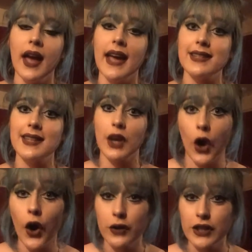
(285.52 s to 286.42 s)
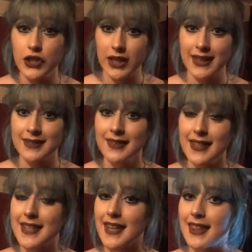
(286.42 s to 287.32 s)
it's encouraging
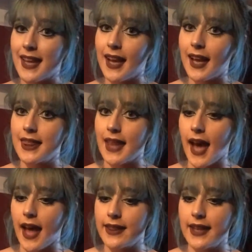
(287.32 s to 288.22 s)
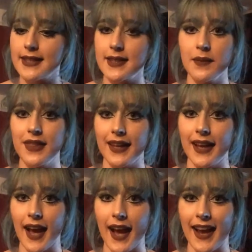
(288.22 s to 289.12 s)
to think that that's
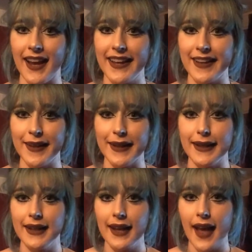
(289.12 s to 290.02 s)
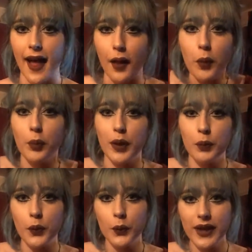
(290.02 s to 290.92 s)
something I can help
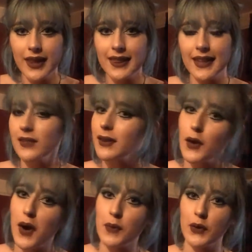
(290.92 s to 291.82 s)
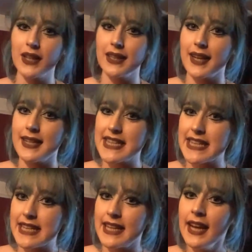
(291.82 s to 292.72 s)
people with, even though I'm only
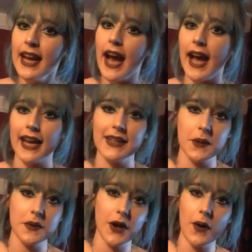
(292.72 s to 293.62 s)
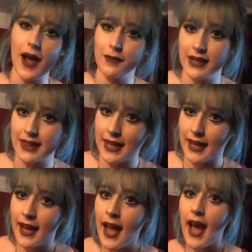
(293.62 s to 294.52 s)
19 and I don't know
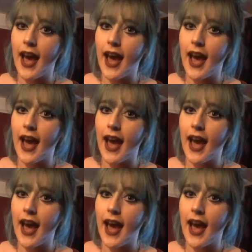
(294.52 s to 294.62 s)
everything,